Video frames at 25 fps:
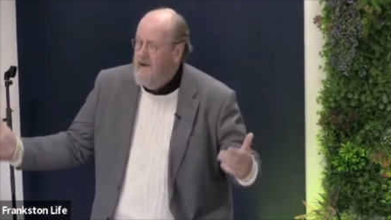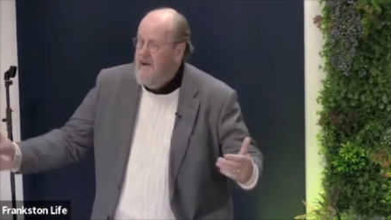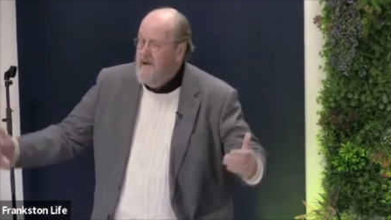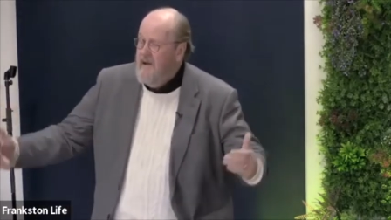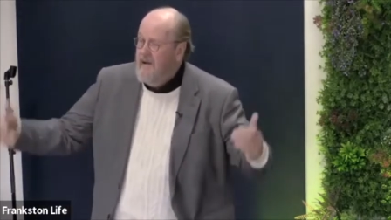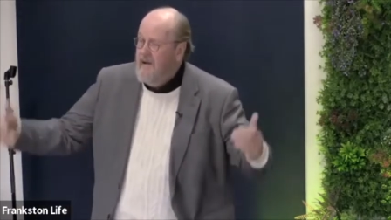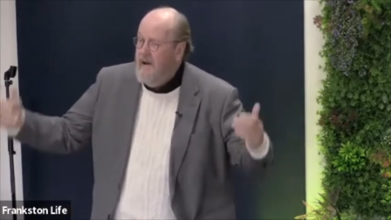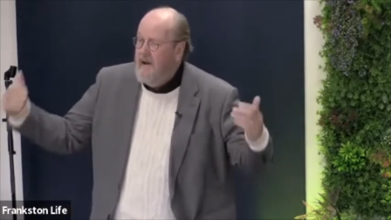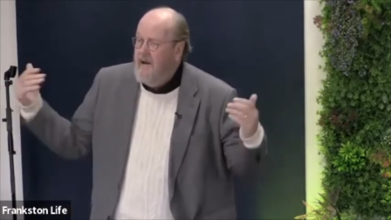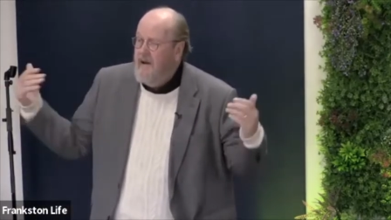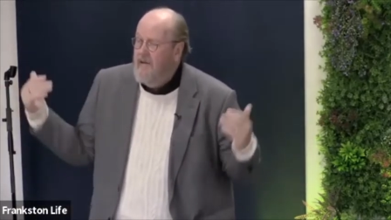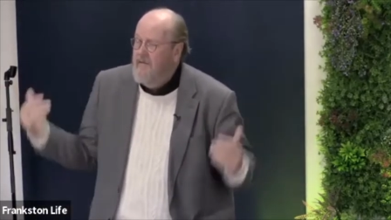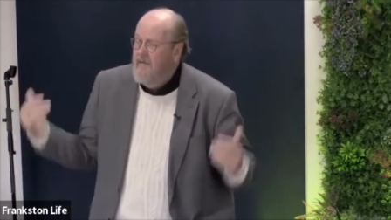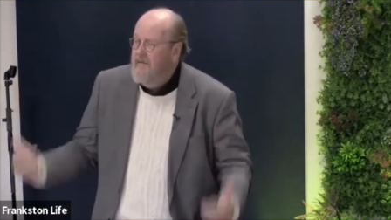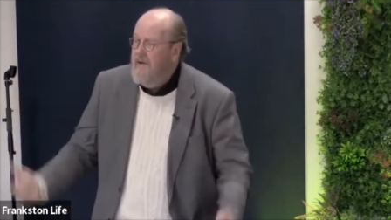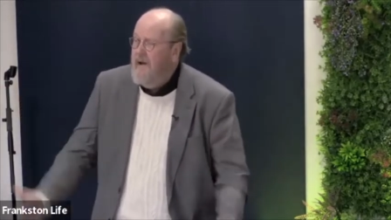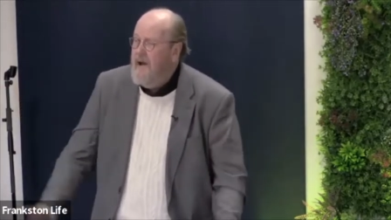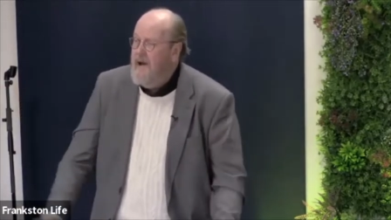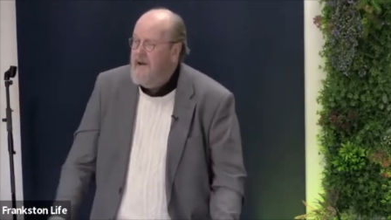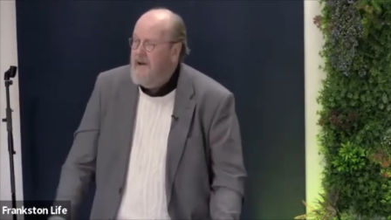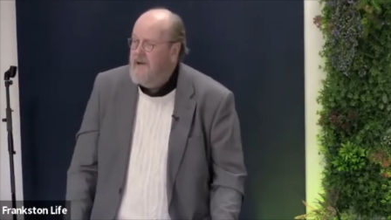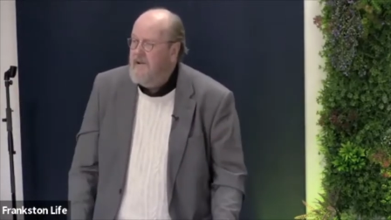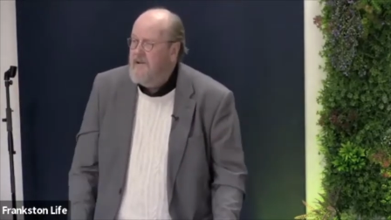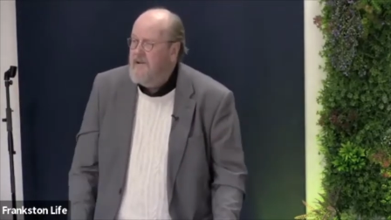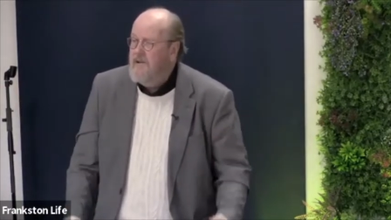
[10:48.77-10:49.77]
take
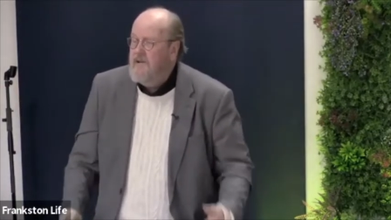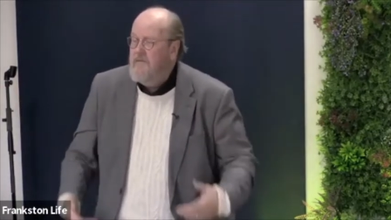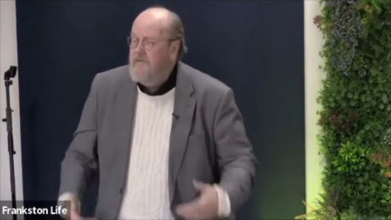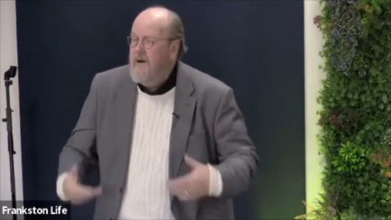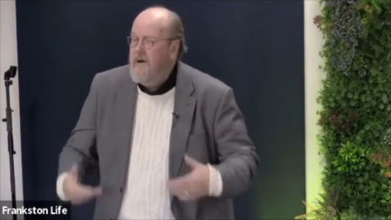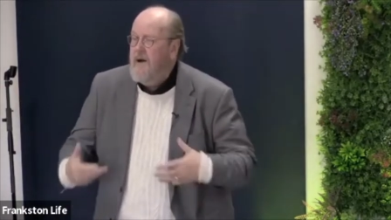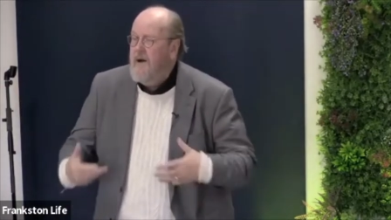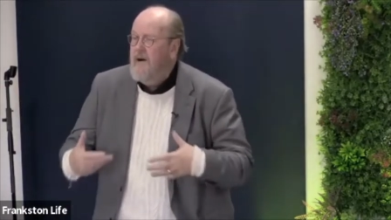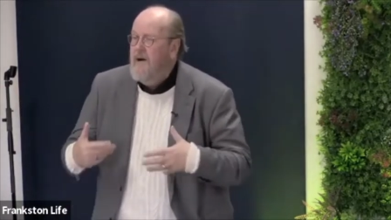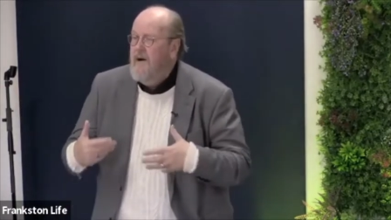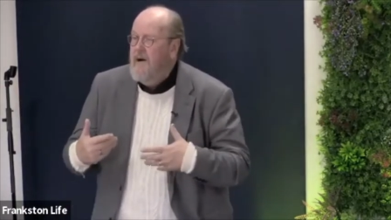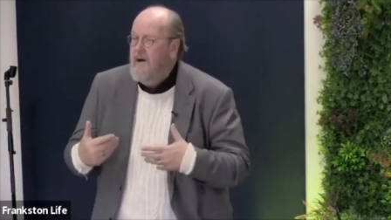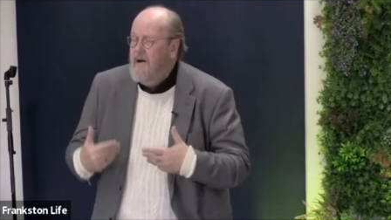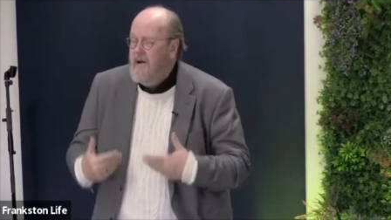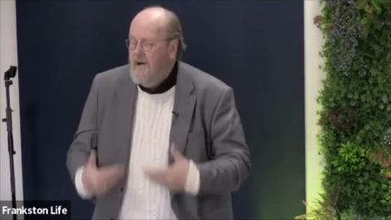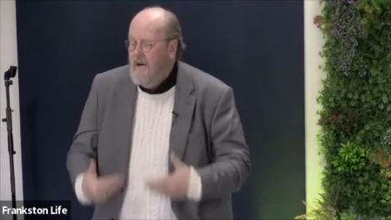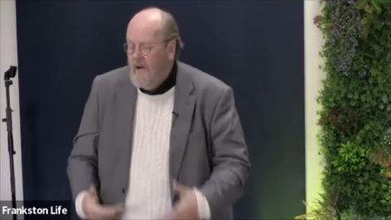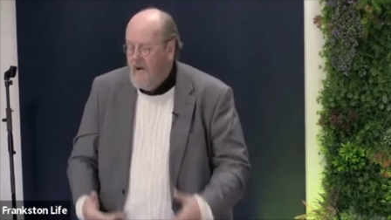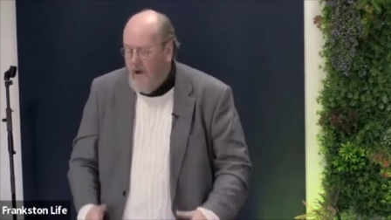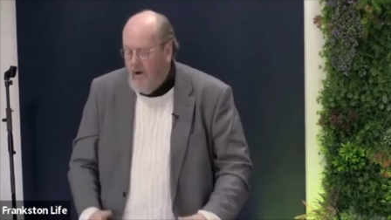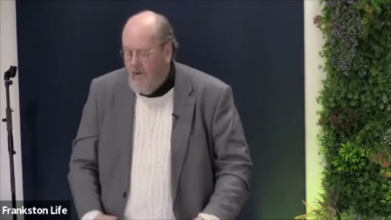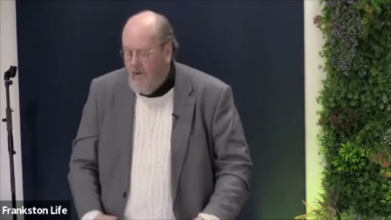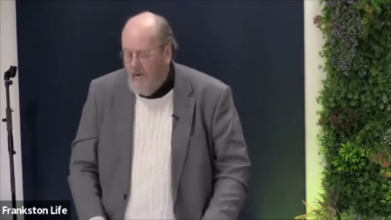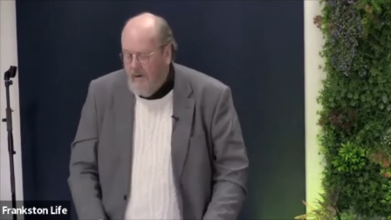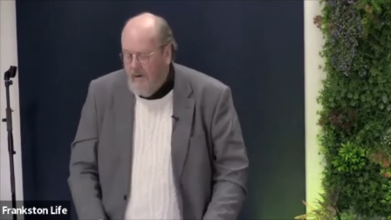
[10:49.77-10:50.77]
advantage of our
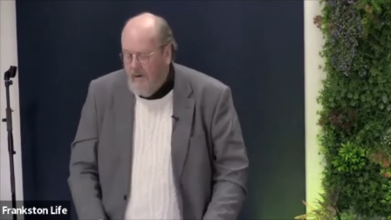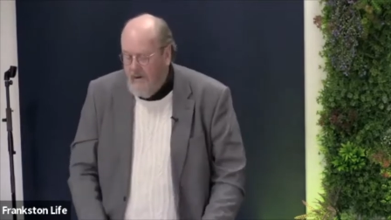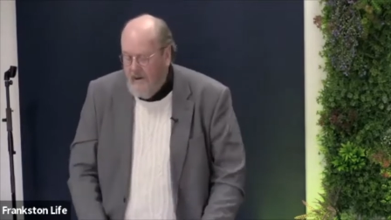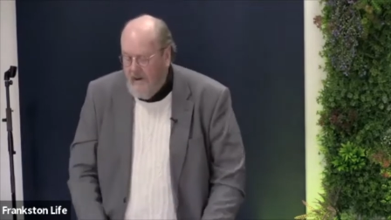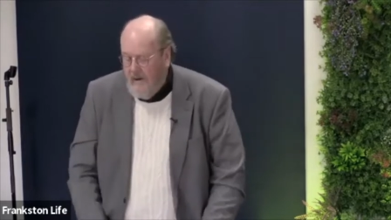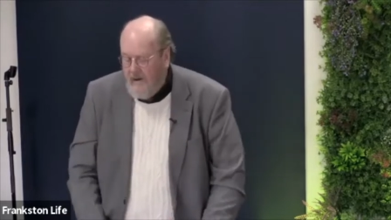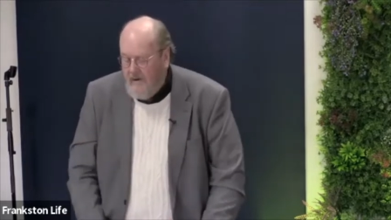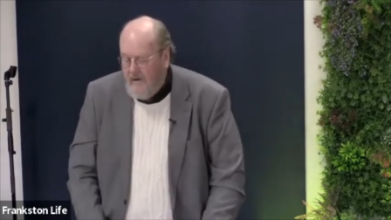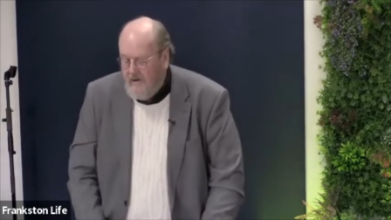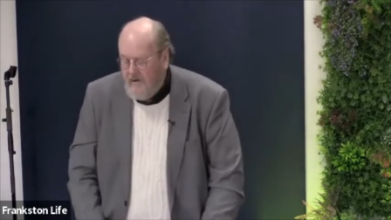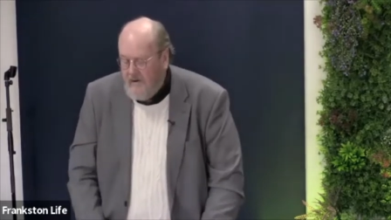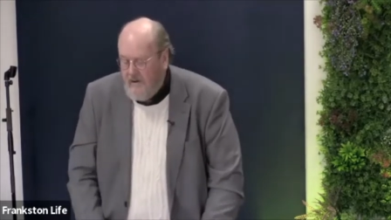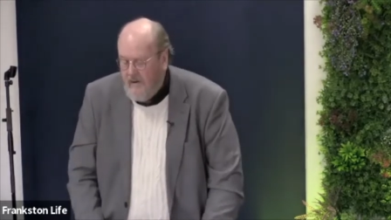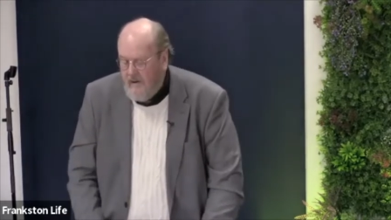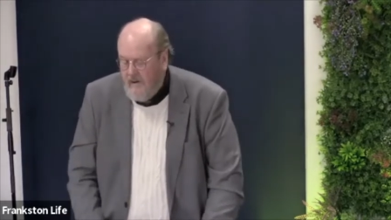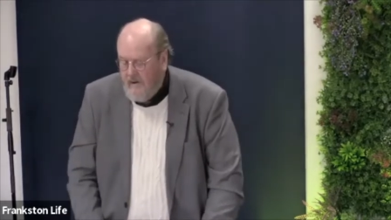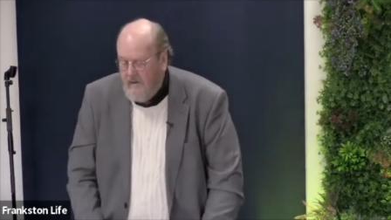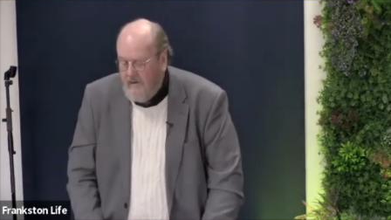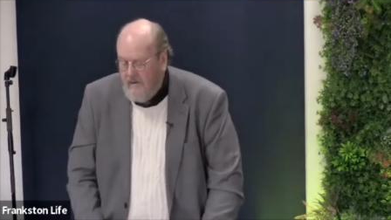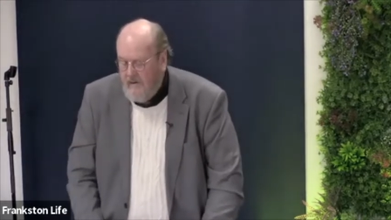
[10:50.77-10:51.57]
lower nature.